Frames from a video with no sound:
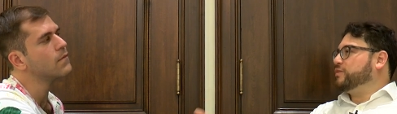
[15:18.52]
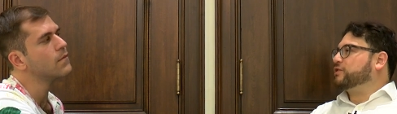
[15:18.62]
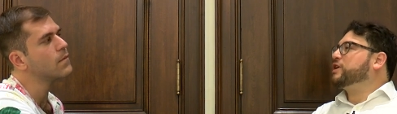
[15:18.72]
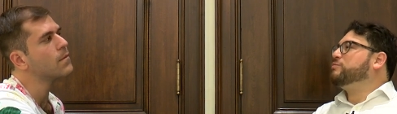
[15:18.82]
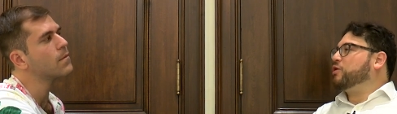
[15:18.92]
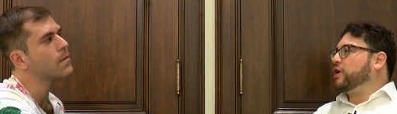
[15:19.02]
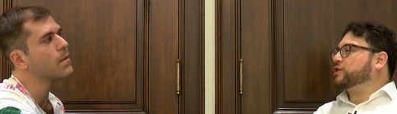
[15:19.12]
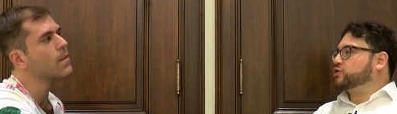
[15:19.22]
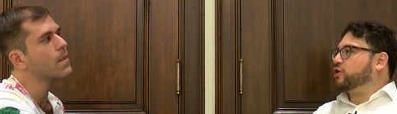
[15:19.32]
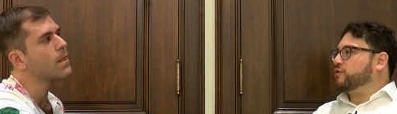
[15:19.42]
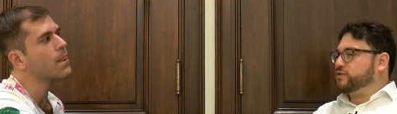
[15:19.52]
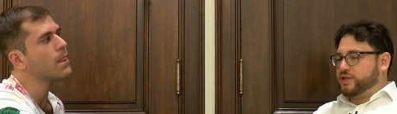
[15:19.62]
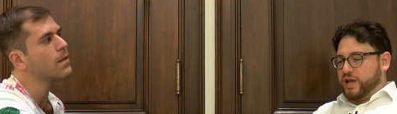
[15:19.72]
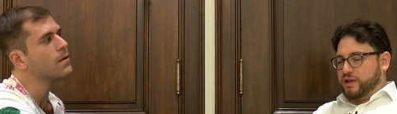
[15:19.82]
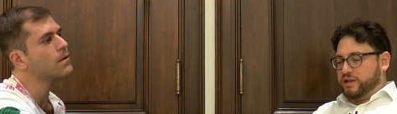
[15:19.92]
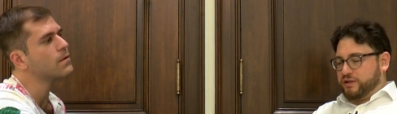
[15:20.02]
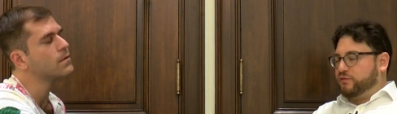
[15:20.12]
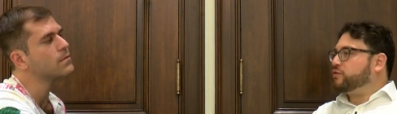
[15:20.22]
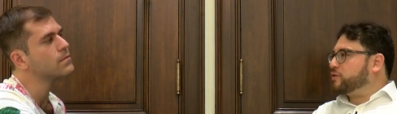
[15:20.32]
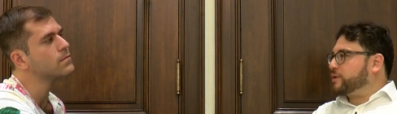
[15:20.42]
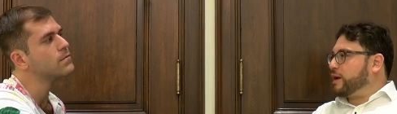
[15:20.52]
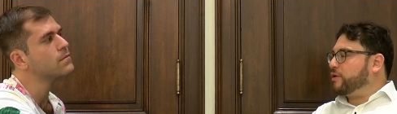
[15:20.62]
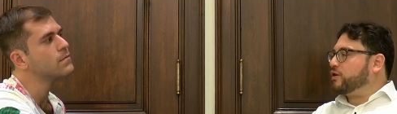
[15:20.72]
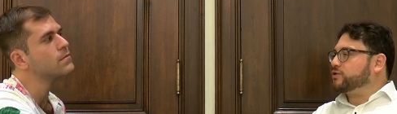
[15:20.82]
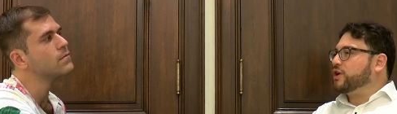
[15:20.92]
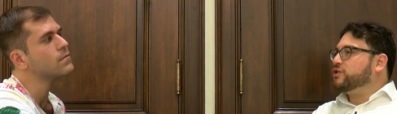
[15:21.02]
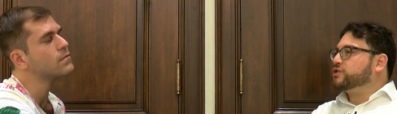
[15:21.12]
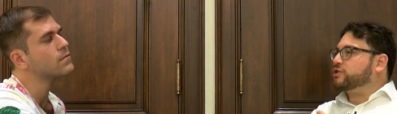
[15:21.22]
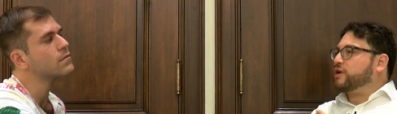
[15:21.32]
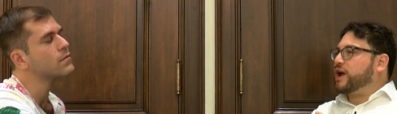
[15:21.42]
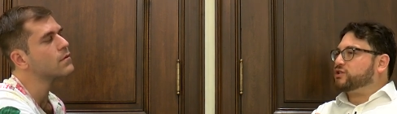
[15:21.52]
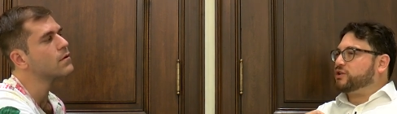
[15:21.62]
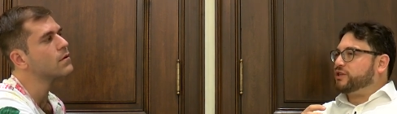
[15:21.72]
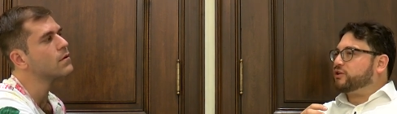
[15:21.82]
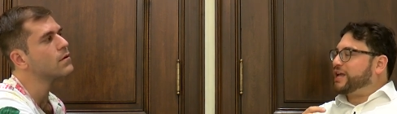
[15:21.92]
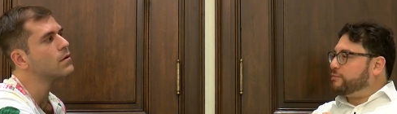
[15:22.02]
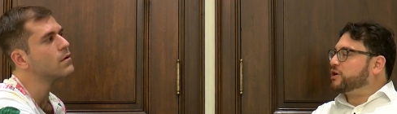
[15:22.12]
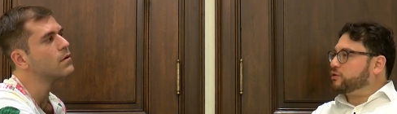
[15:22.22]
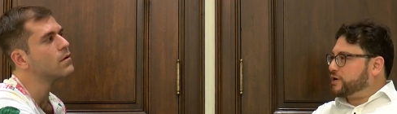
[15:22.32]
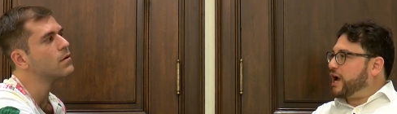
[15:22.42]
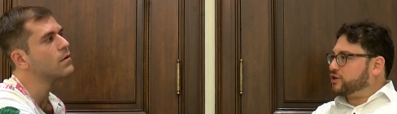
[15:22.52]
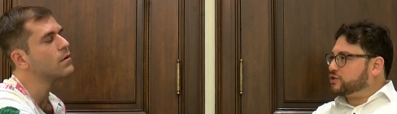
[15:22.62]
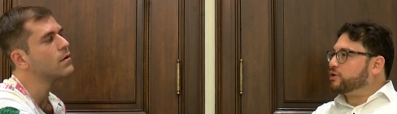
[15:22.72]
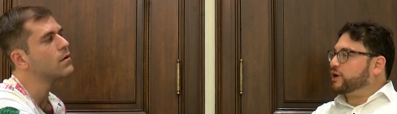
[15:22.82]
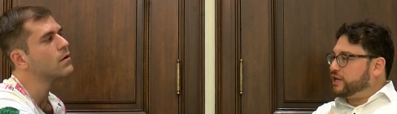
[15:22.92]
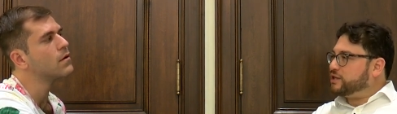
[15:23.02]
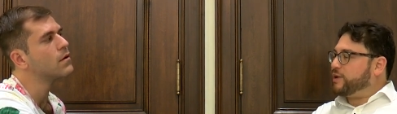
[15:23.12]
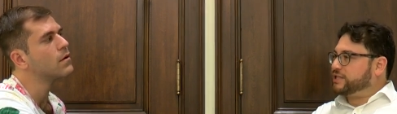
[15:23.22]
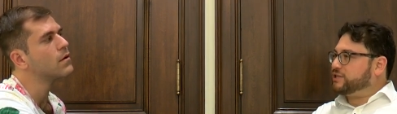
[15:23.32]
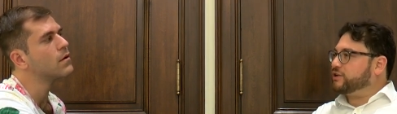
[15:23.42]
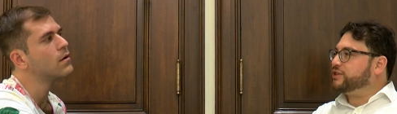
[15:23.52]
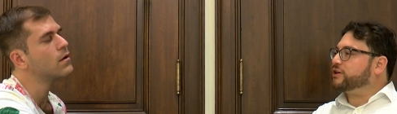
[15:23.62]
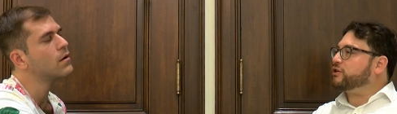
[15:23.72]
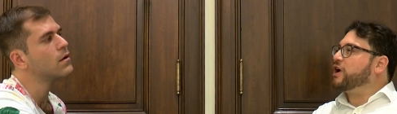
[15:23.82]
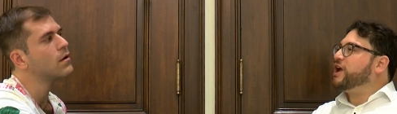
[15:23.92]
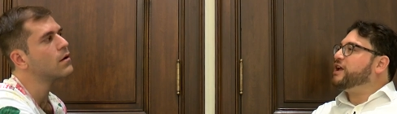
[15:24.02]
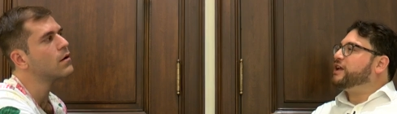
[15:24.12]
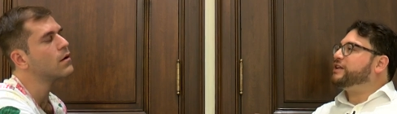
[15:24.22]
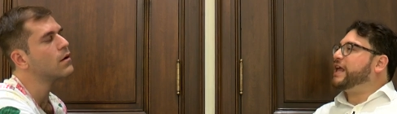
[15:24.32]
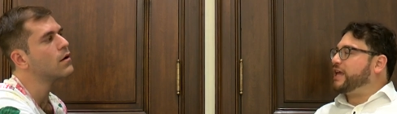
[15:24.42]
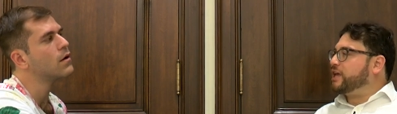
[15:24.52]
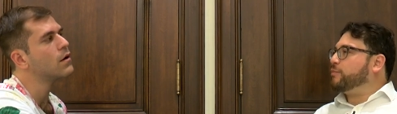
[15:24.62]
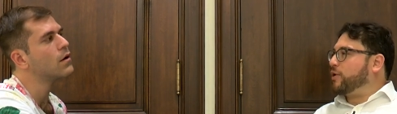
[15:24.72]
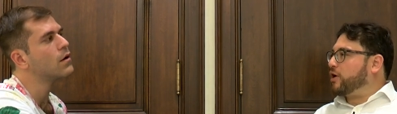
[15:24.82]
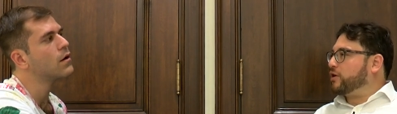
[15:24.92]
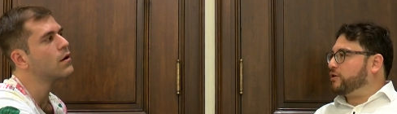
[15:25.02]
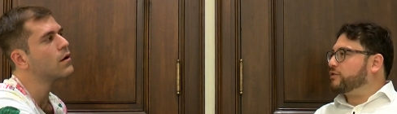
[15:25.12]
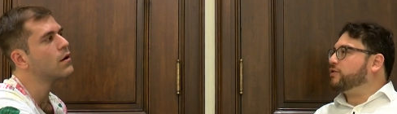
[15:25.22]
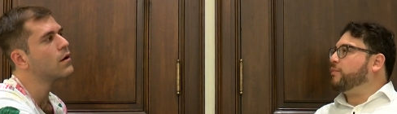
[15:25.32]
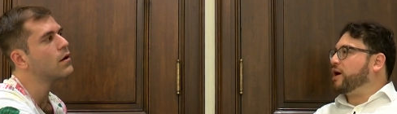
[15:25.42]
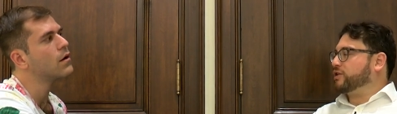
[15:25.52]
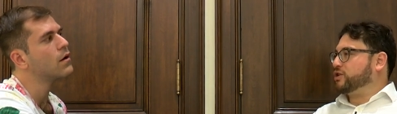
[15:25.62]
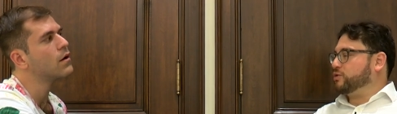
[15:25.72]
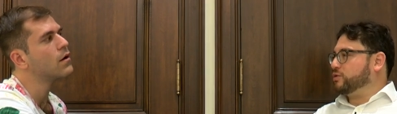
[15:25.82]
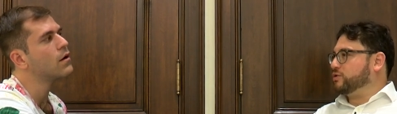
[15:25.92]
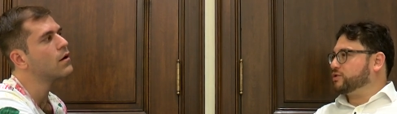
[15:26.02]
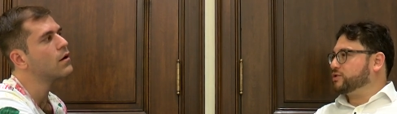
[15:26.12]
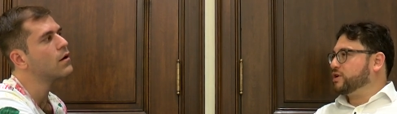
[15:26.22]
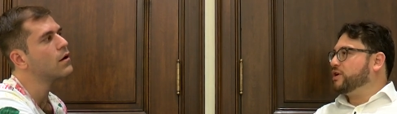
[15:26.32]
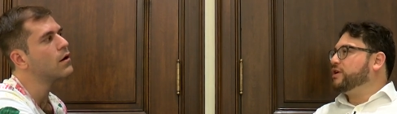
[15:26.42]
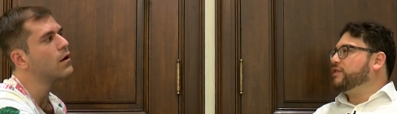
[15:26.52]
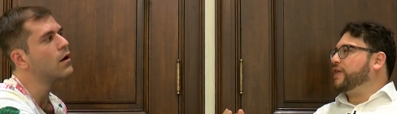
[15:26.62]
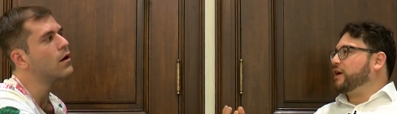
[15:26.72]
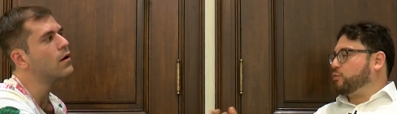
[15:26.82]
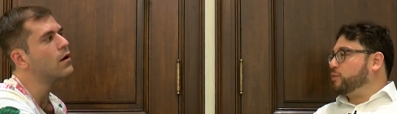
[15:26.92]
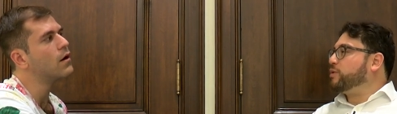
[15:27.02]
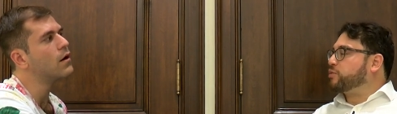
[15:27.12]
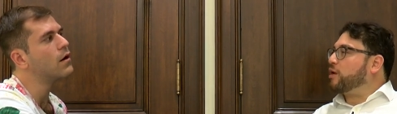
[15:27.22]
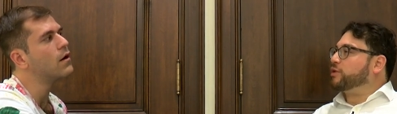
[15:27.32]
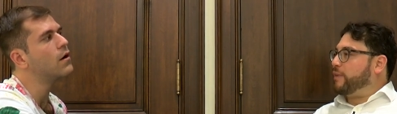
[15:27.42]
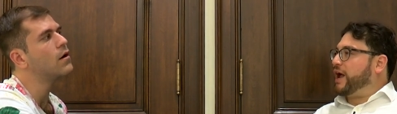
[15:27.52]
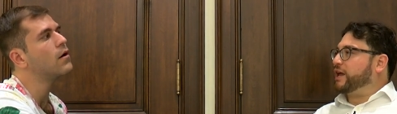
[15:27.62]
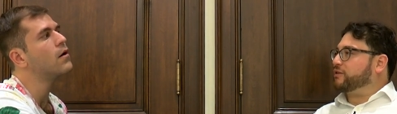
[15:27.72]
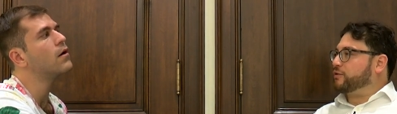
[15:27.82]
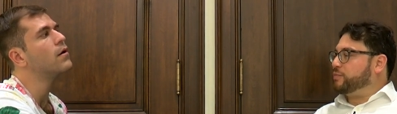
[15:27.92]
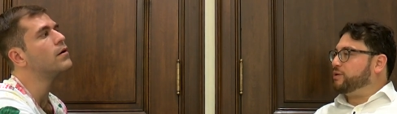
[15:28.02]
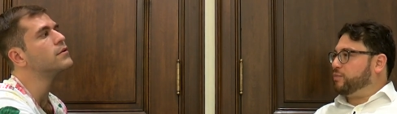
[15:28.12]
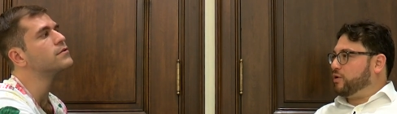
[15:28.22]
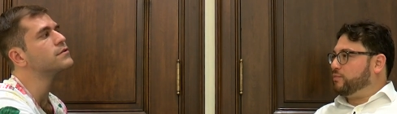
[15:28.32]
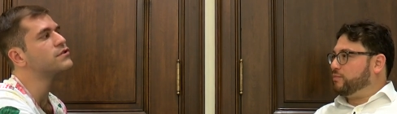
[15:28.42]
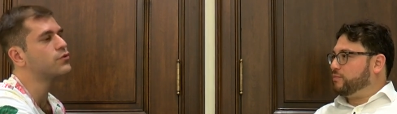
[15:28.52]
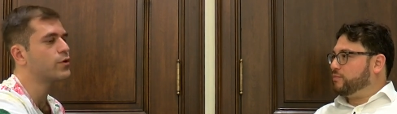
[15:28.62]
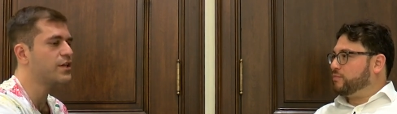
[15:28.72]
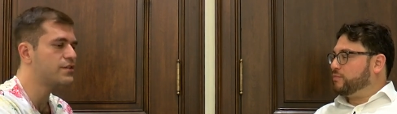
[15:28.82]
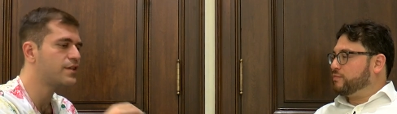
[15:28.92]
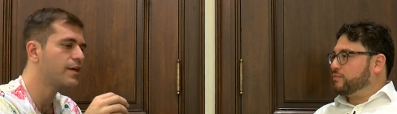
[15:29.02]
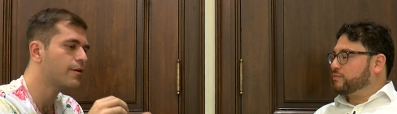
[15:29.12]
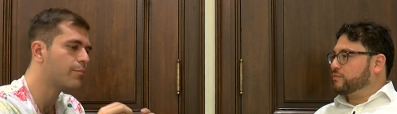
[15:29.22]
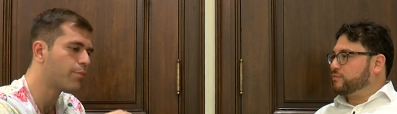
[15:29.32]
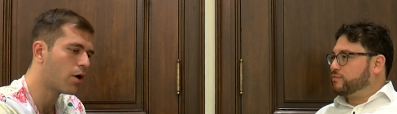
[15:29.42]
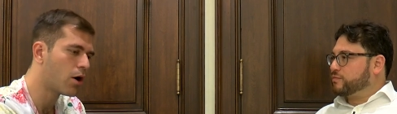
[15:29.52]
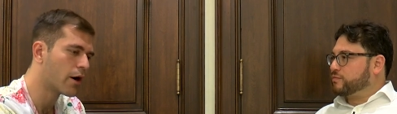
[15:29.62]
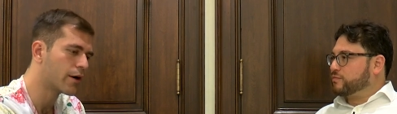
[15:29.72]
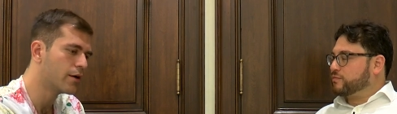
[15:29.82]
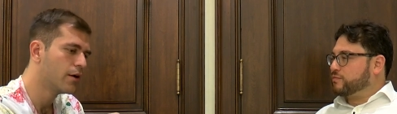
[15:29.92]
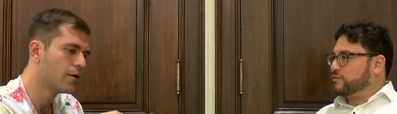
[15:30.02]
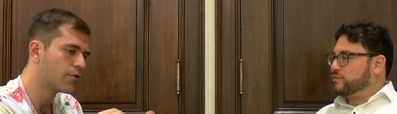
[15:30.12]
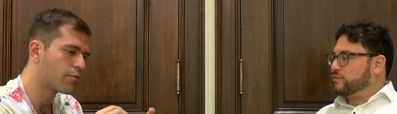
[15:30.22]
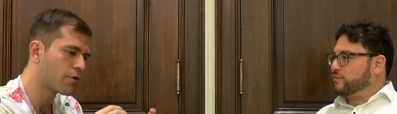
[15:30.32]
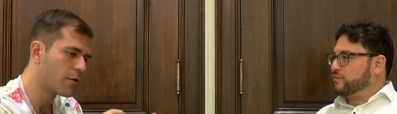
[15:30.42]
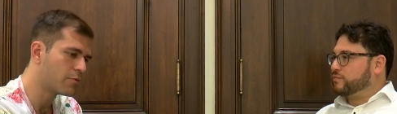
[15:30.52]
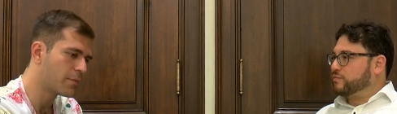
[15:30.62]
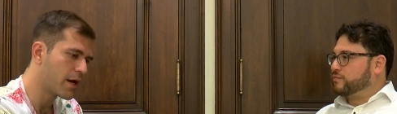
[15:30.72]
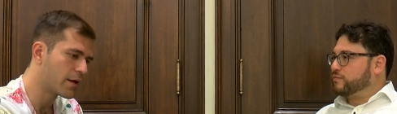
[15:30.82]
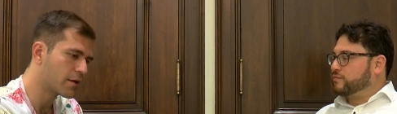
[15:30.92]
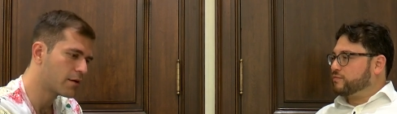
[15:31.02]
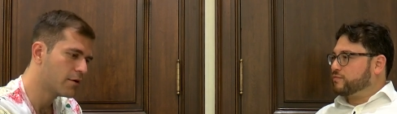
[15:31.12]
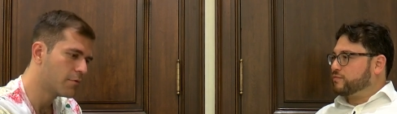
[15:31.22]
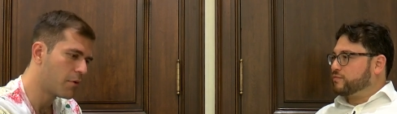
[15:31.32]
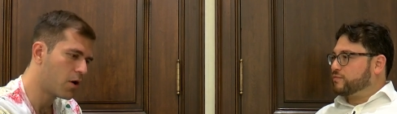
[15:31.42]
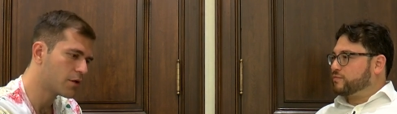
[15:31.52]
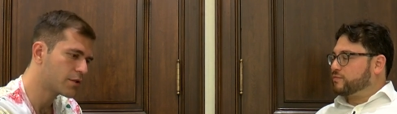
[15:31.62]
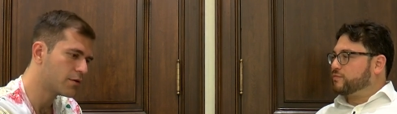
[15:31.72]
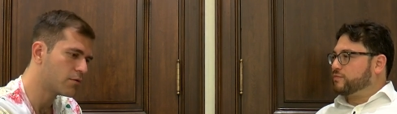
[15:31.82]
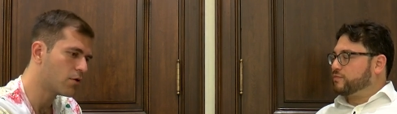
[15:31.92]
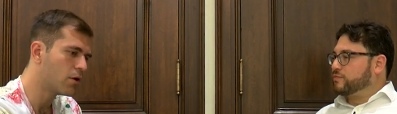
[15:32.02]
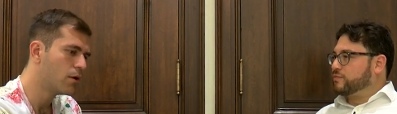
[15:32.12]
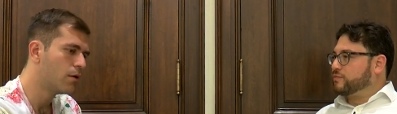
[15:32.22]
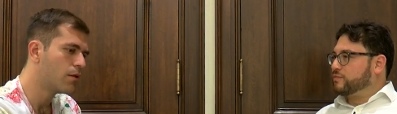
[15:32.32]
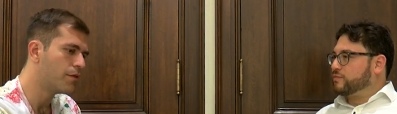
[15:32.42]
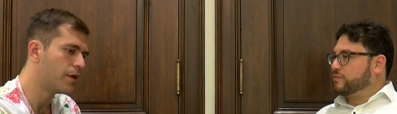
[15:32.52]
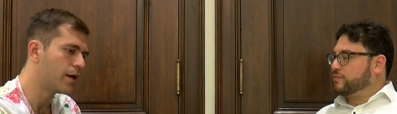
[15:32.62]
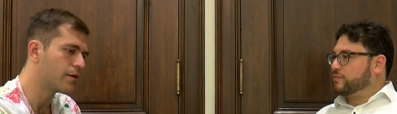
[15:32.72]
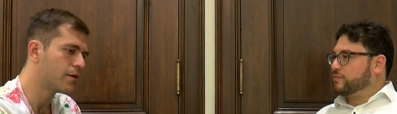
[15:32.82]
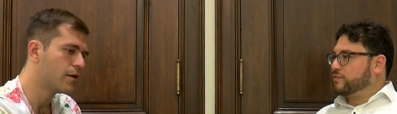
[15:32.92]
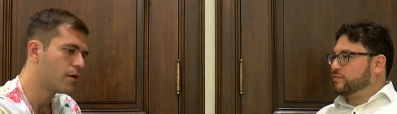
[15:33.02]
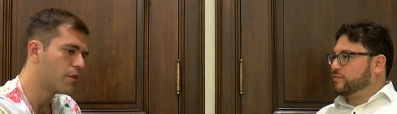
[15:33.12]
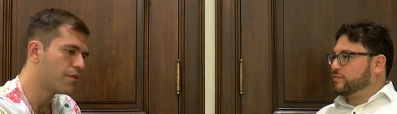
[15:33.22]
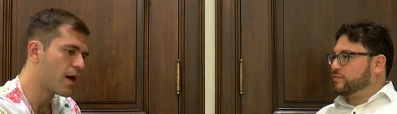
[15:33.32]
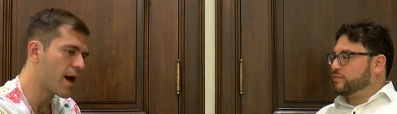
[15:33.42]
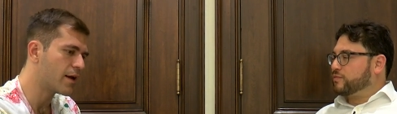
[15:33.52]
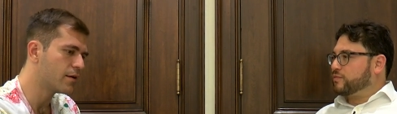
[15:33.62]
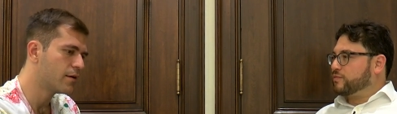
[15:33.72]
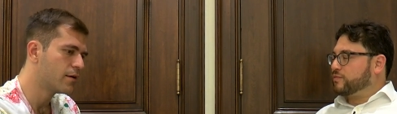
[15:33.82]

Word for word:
Speaker 1: they're chemoautotrophs, they get food from chemicals. So they're actually, there are chemical reactions going in the bacteria that are taking apart the molecules that would be problematic for people. So when they take apart the problematic molecule, then that,